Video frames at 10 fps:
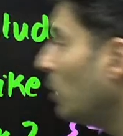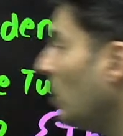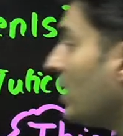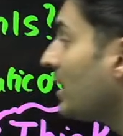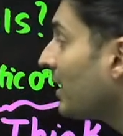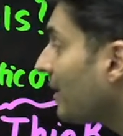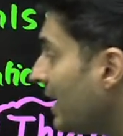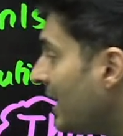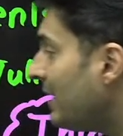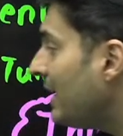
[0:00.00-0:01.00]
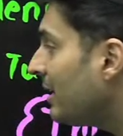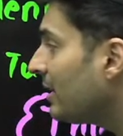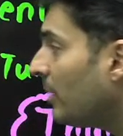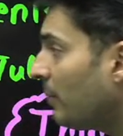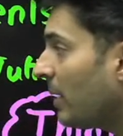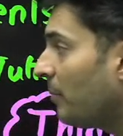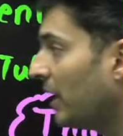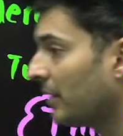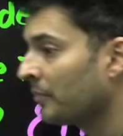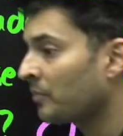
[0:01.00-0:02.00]
to re-leak the
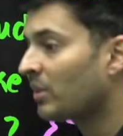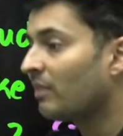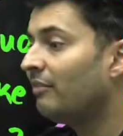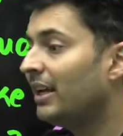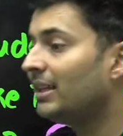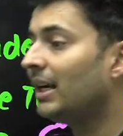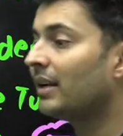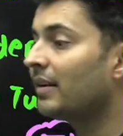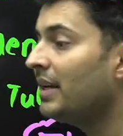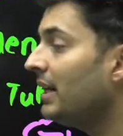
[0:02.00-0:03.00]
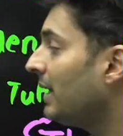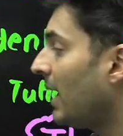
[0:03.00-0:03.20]
paper when that re-need